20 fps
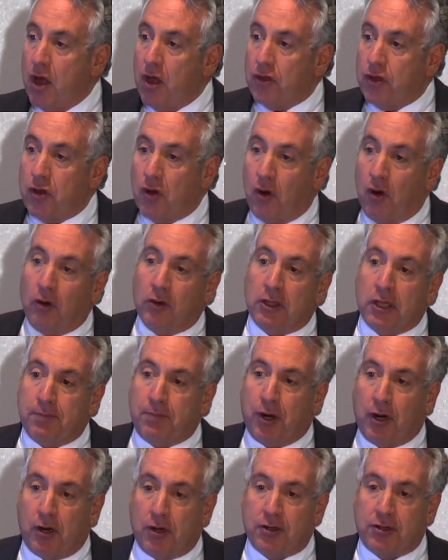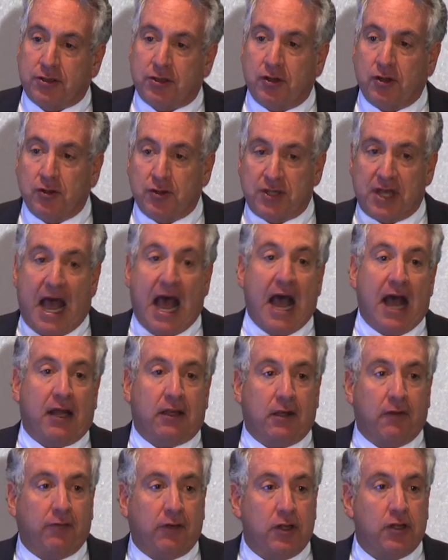the only person who's
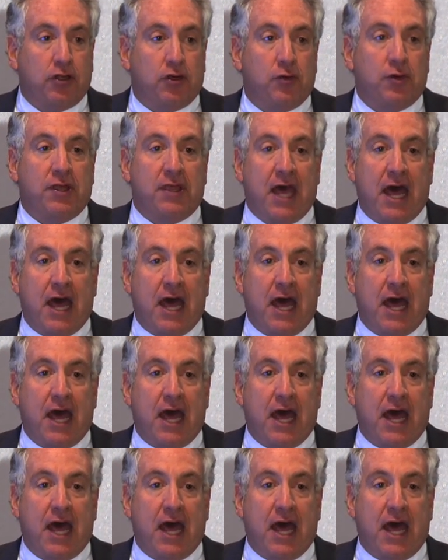actively doing